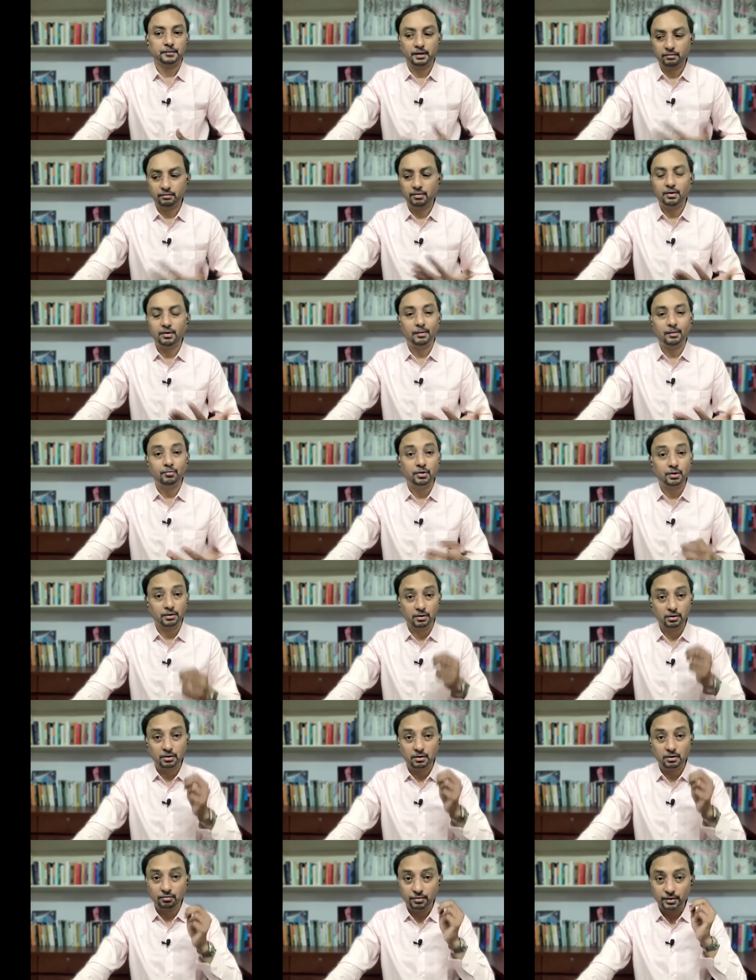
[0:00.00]
Right? We will observe.
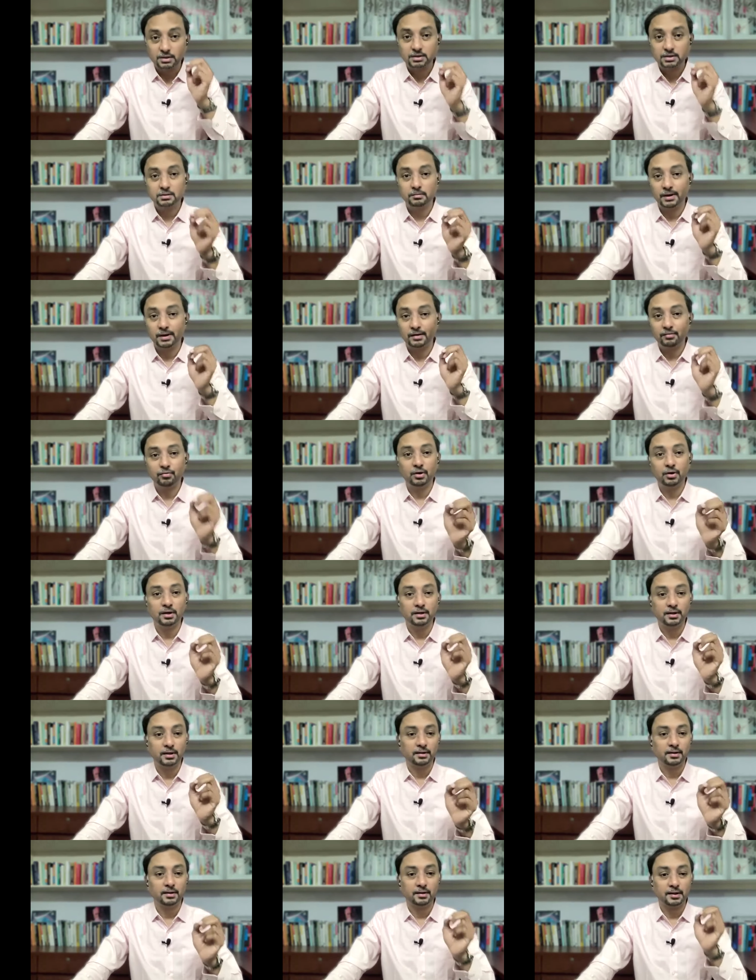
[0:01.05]
This is the first
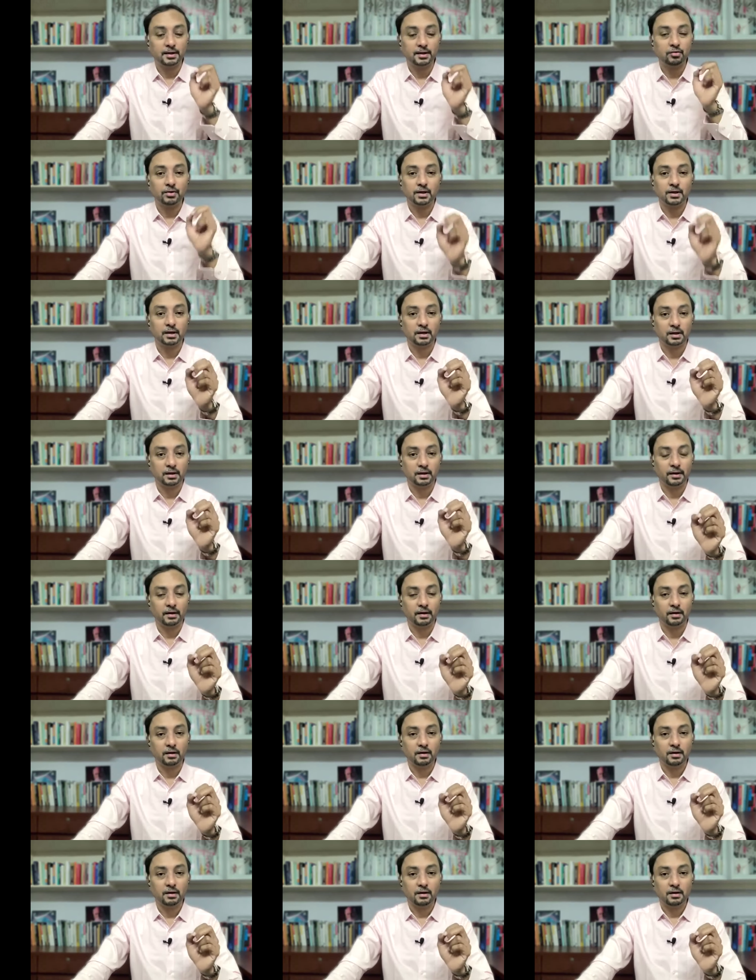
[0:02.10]
mindfulness exercise we are learning.
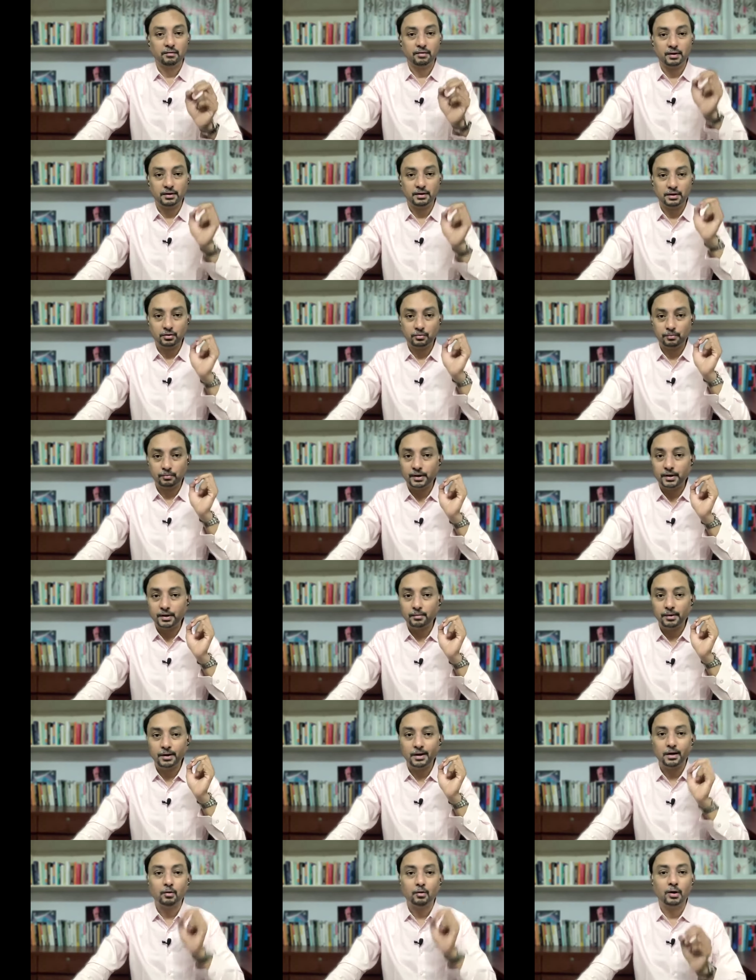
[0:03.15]
We are just
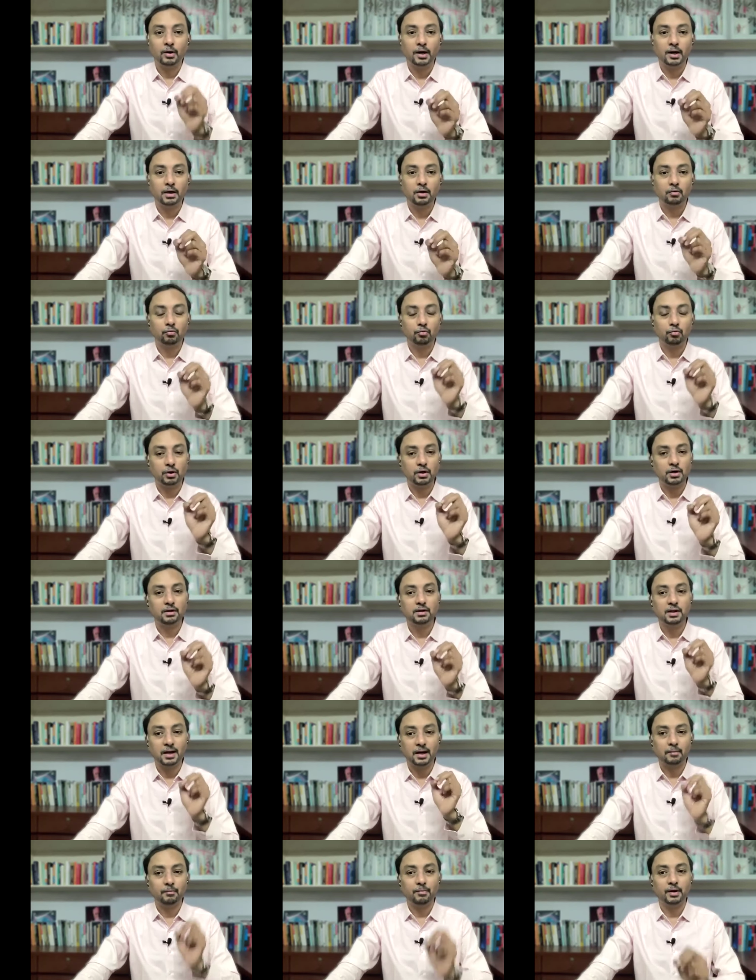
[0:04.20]
becoming aware of what
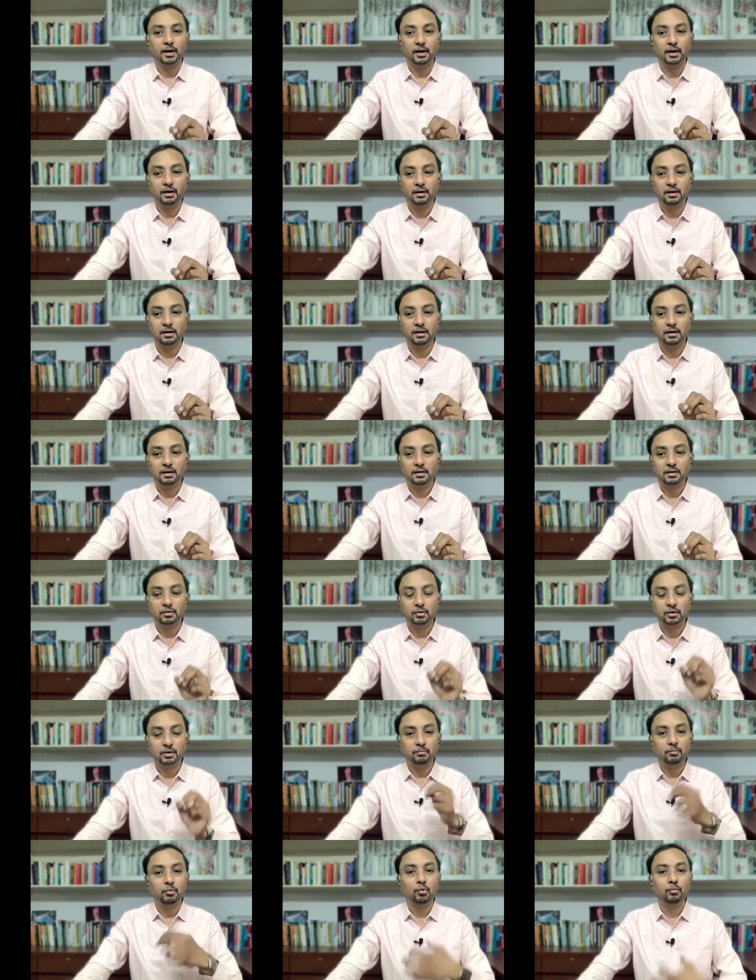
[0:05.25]
is happening
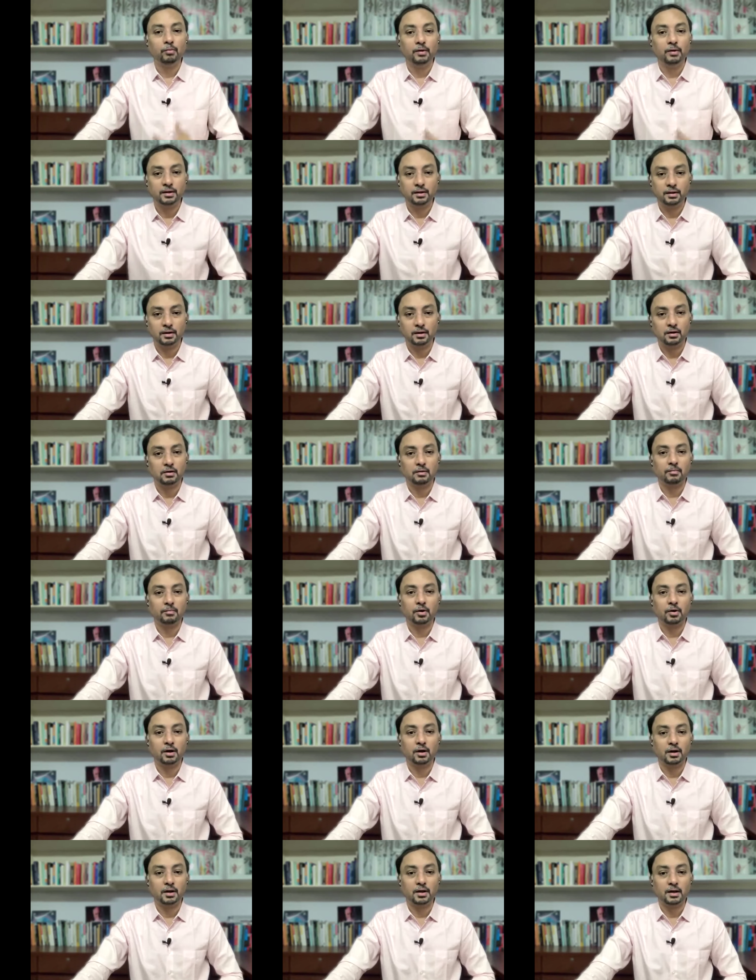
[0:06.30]
to the movements in our
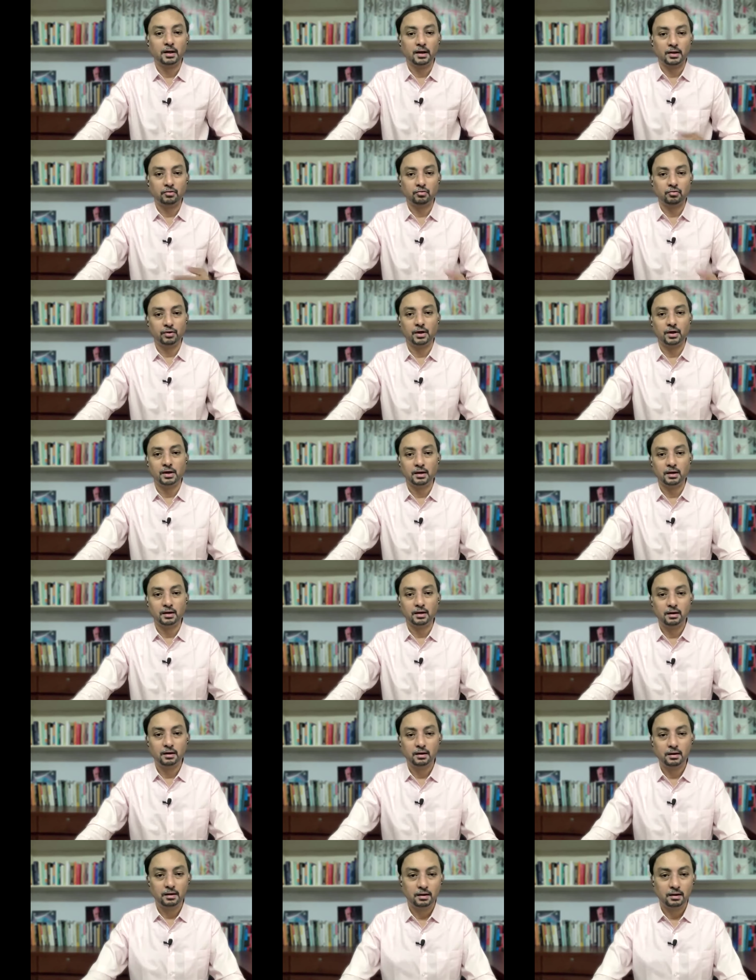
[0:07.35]
body as we are
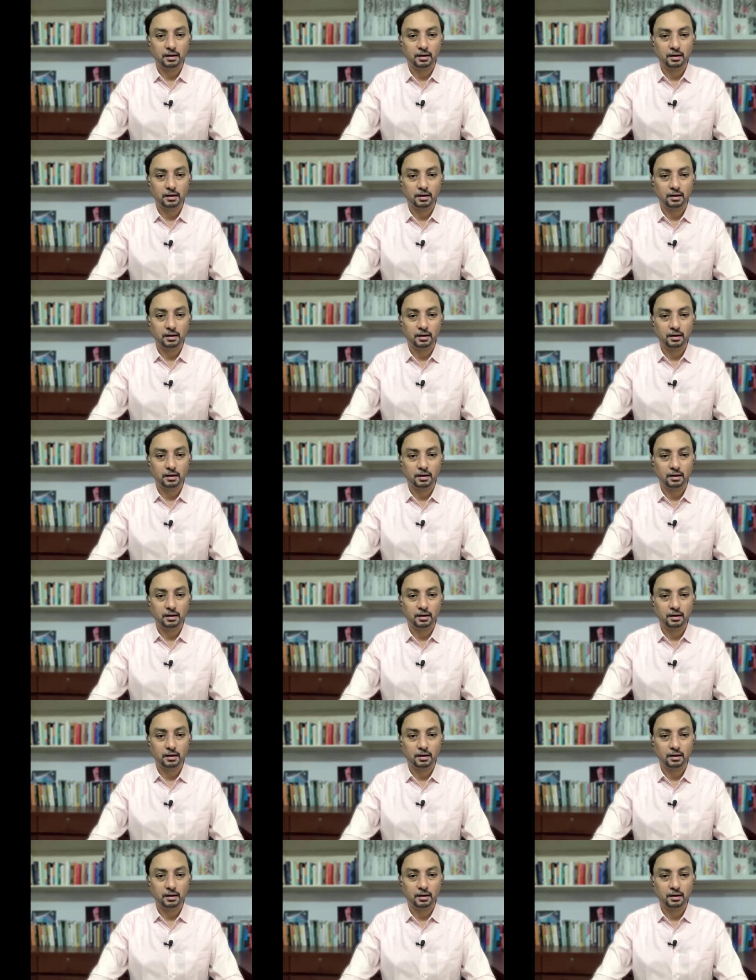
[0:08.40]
